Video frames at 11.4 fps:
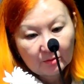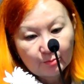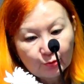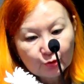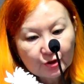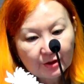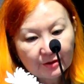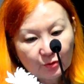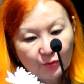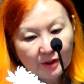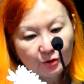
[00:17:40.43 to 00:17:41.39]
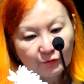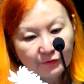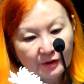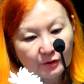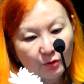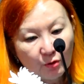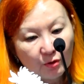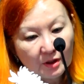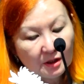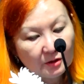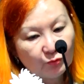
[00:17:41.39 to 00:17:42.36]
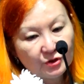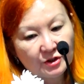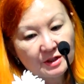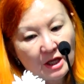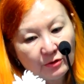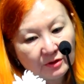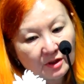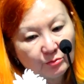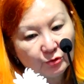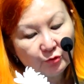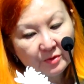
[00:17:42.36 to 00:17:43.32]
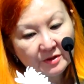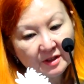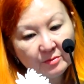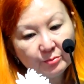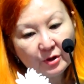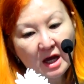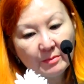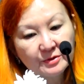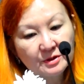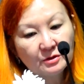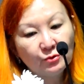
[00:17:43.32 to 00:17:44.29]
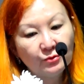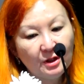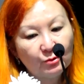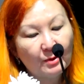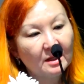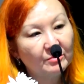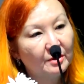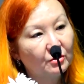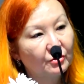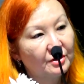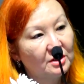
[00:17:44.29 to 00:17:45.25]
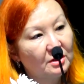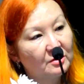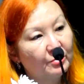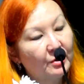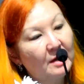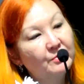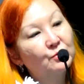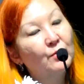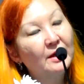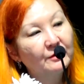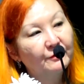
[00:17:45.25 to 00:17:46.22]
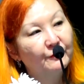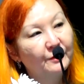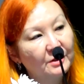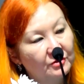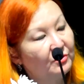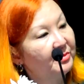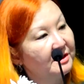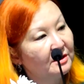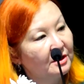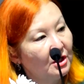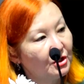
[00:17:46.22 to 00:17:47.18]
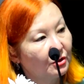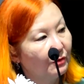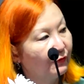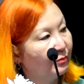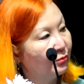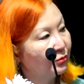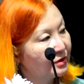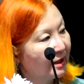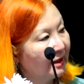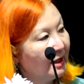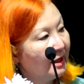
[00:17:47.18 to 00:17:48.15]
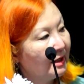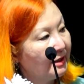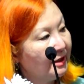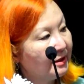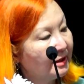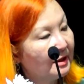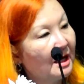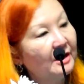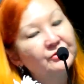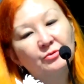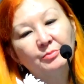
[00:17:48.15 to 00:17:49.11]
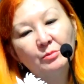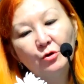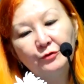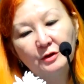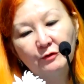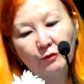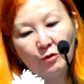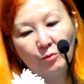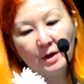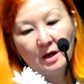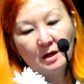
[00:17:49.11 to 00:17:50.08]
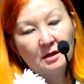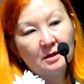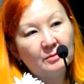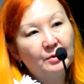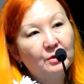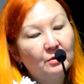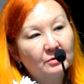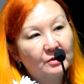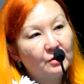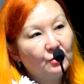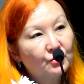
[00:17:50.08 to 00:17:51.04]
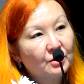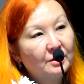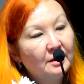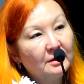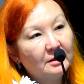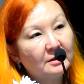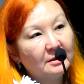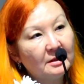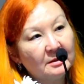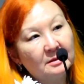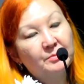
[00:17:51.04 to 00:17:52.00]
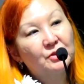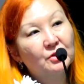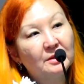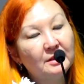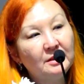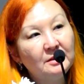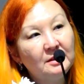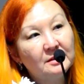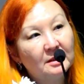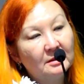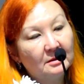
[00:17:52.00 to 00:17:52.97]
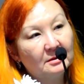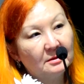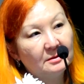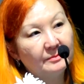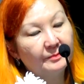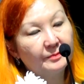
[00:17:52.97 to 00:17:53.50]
pushing the will of the law, which is now in Kabul Museum, perhaps a unique one because it is perhaps one of the first representation of Buddha in anthropomorphic form. Because usually, especially in India,